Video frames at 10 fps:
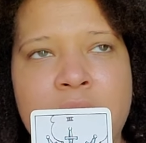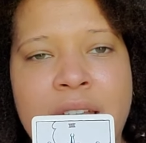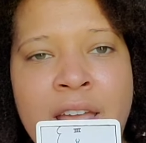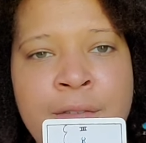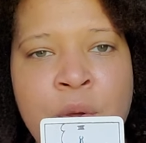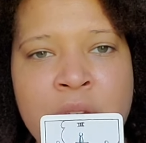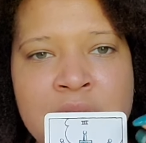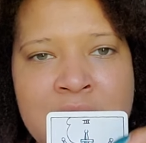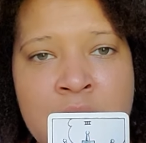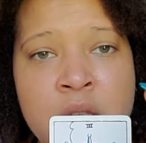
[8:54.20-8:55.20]
if you can
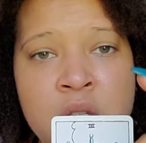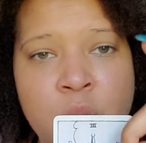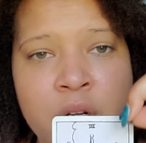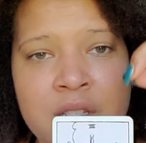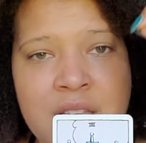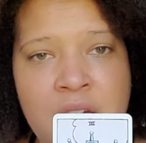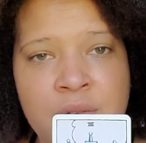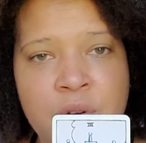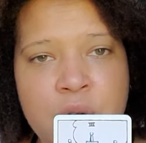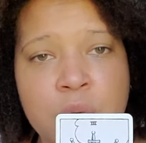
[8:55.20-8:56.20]
take the swords out of
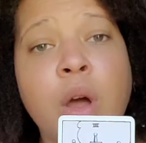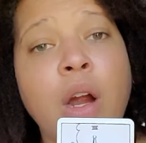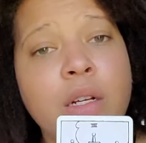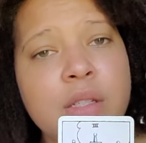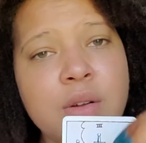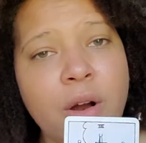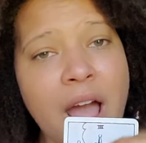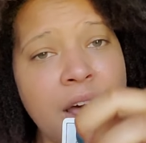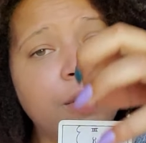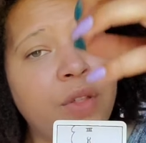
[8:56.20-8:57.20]
your own heart or
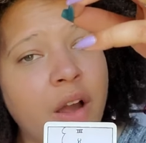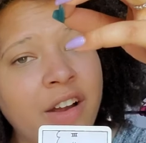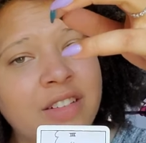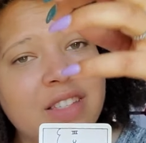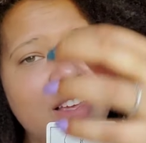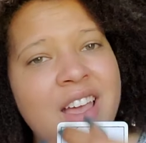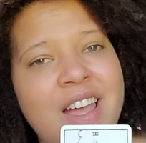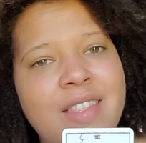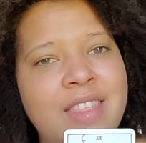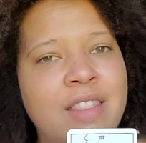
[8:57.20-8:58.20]
out of the heart,
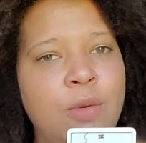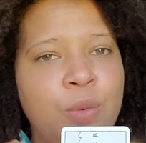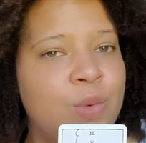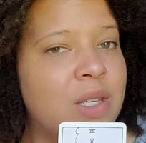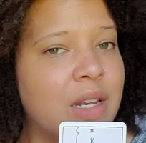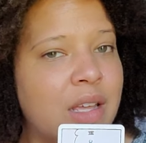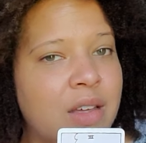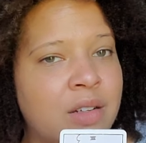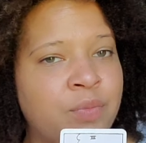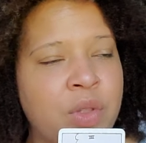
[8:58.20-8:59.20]
then the wounds can
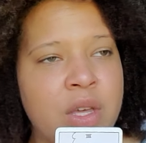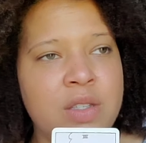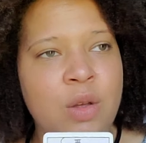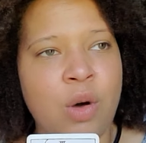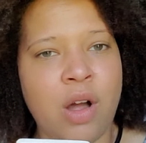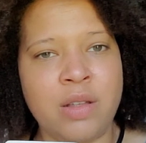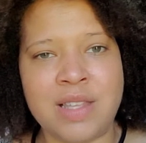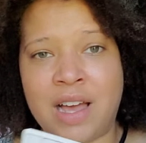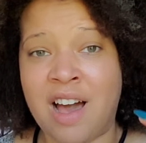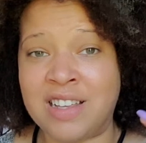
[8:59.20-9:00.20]
heal. So is
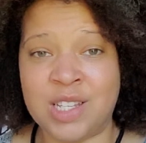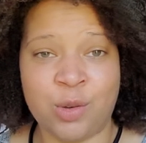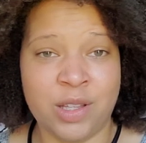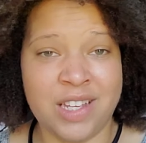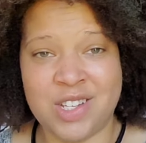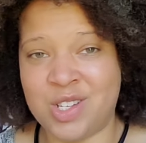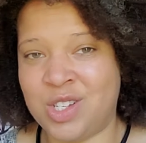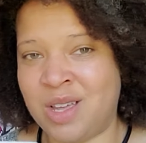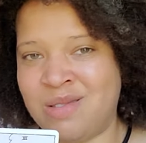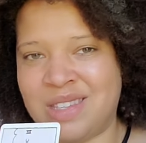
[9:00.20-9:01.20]
that caustic
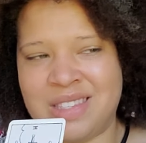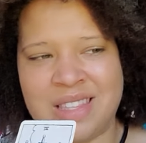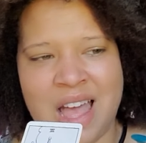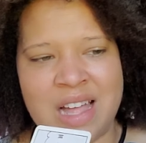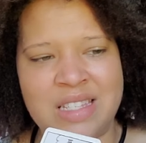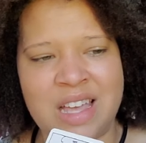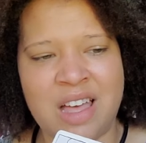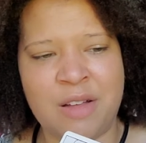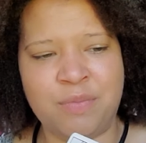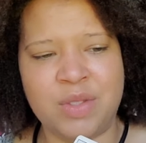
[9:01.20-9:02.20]
relationships? Is that
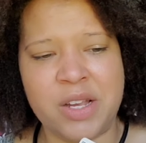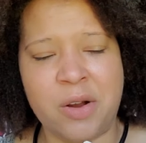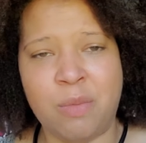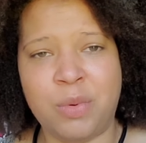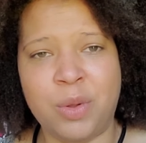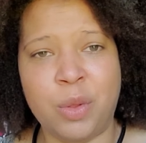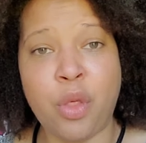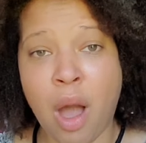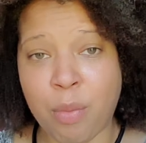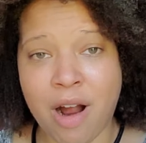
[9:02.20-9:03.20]
terrible
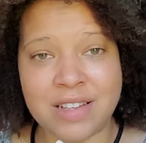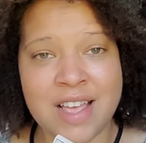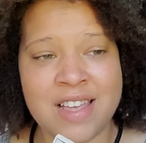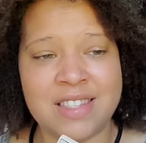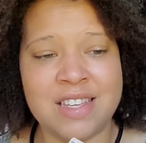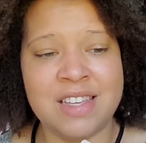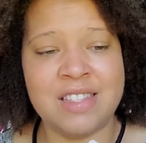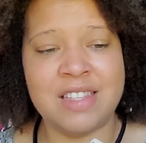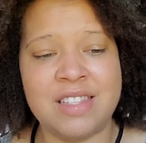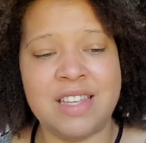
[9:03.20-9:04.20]
thought processes?
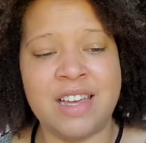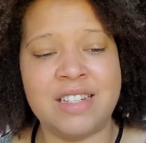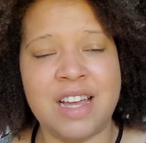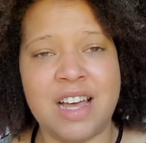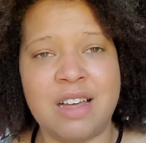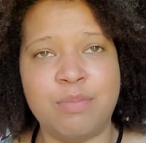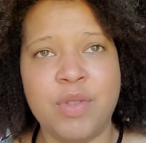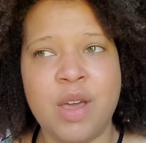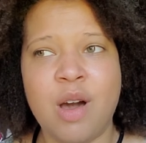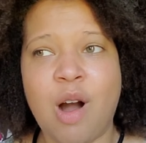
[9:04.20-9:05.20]
that
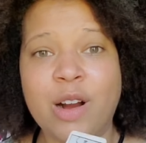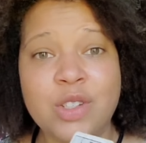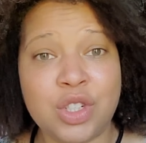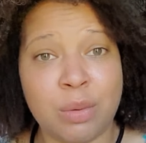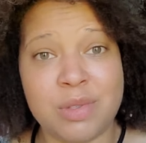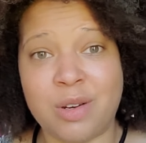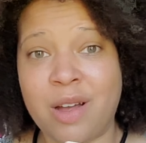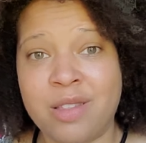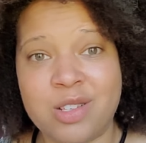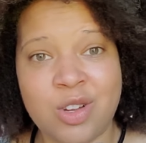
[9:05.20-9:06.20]
hardships or
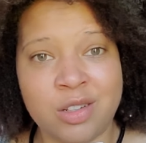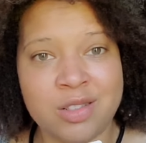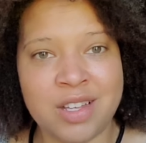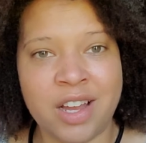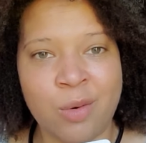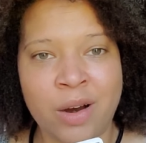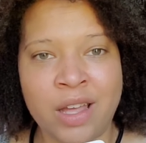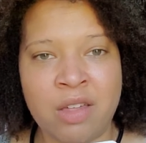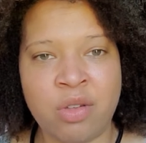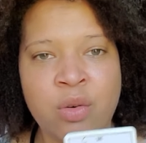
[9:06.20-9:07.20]
other struggles that you're
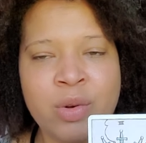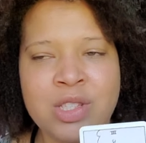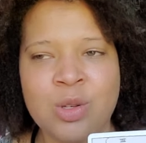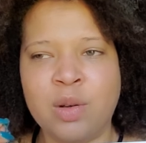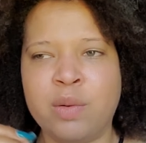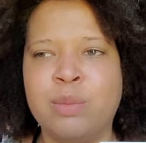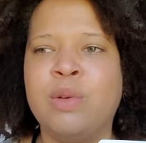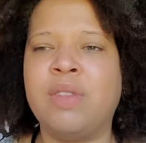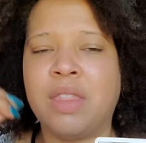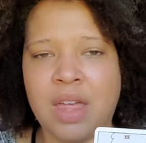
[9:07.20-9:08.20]
working through? Once you
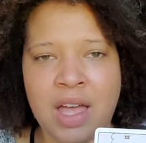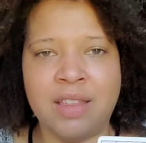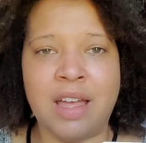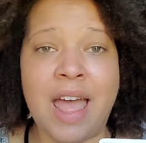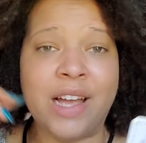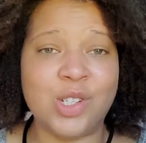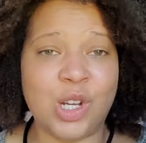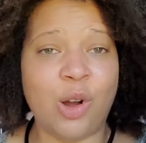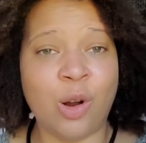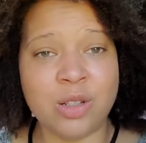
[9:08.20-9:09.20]
remove the thing that actually
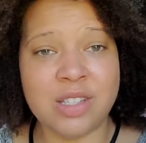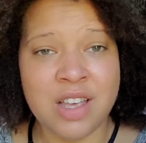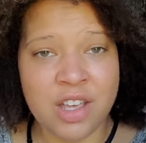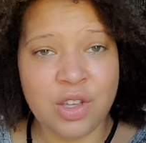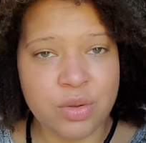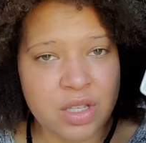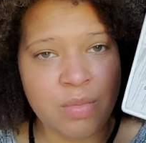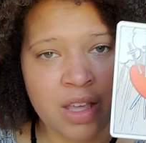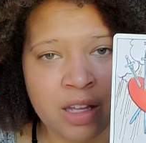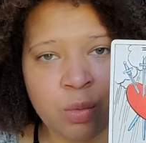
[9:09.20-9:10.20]
hurts you to
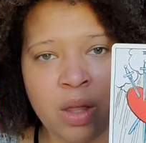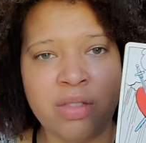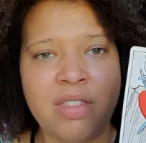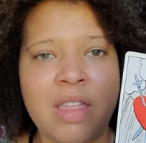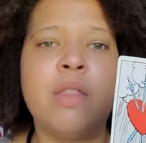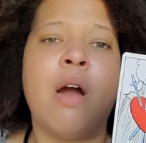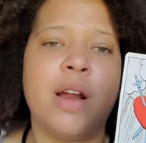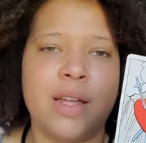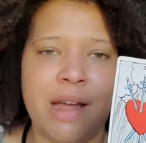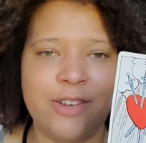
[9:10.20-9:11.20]
begin with, then the
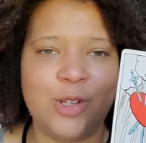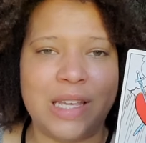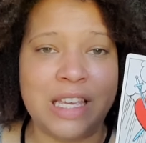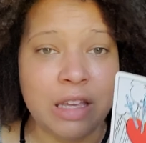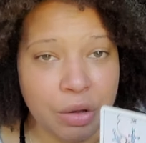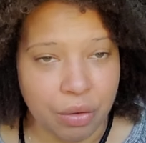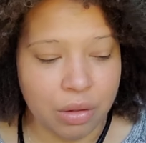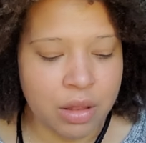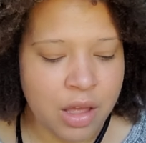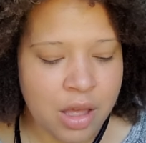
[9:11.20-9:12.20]
heart can actually
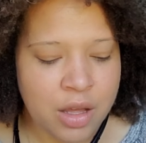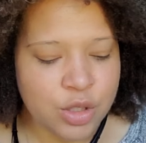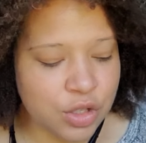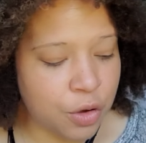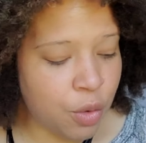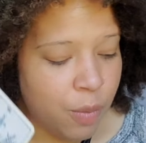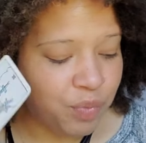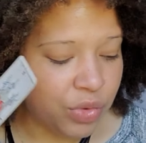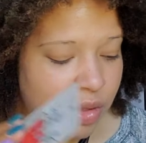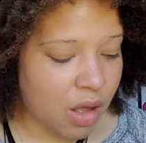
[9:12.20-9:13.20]
heal. So
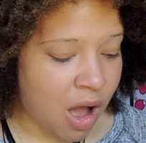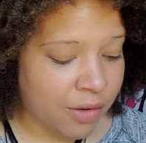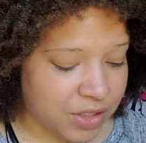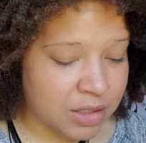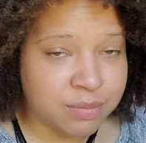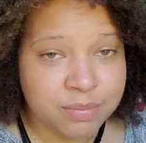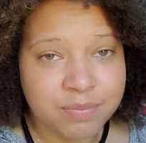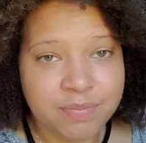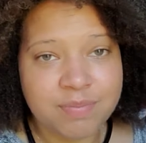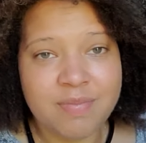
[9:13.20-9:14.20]
often
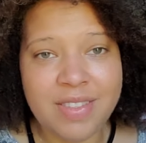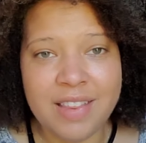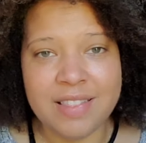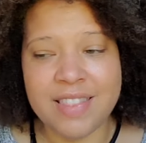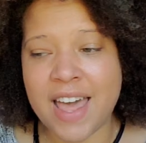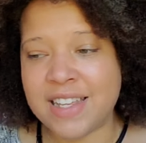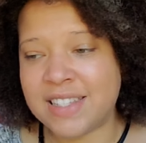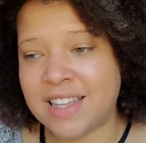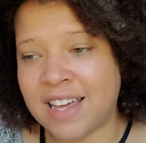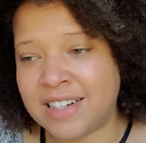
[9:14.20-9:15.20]
that's
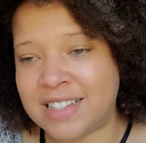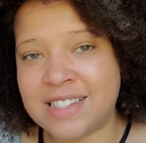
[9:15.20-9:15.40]
the